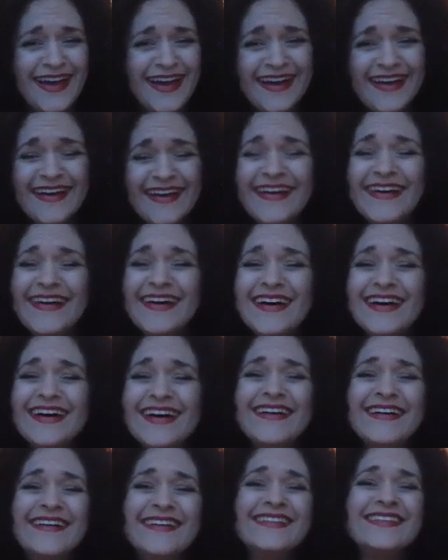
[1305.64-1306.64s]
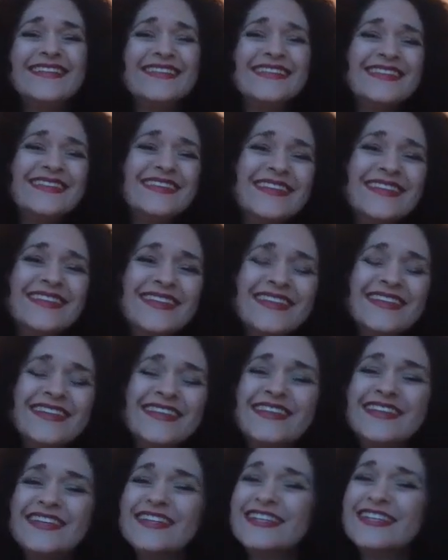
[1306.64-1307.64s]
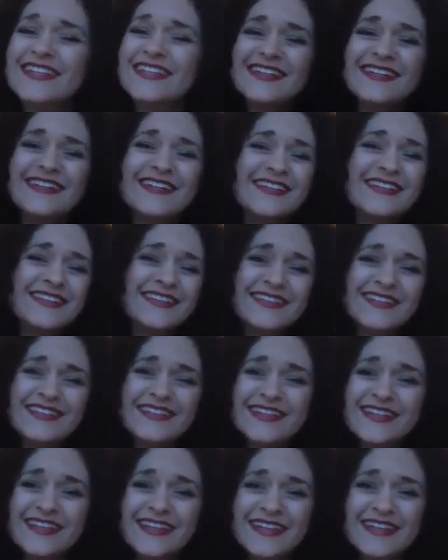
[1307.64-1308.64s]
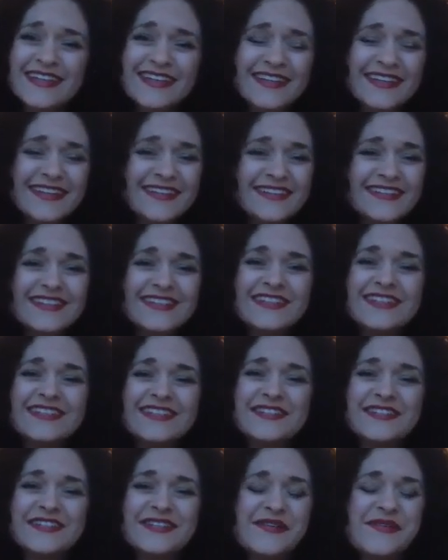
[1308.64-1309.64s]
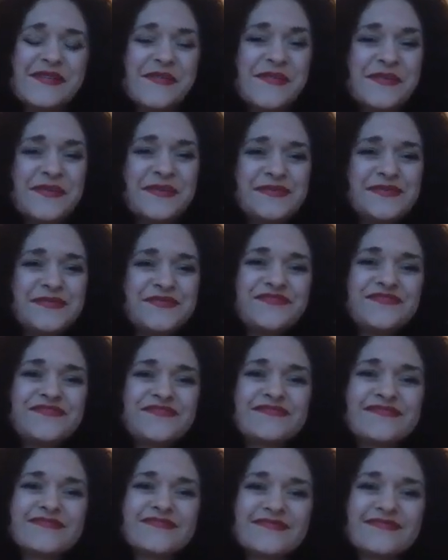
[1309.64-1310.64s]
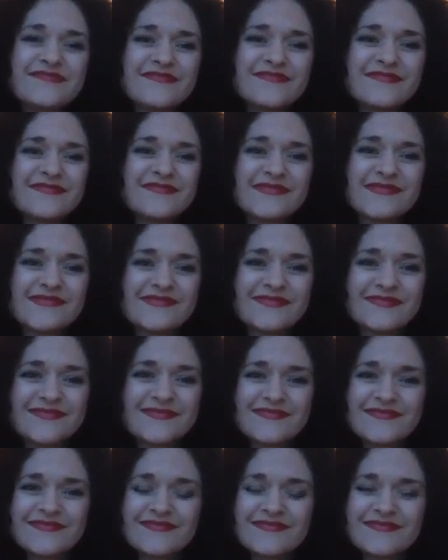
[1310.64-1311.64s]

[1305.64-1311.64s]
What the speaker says: (silent)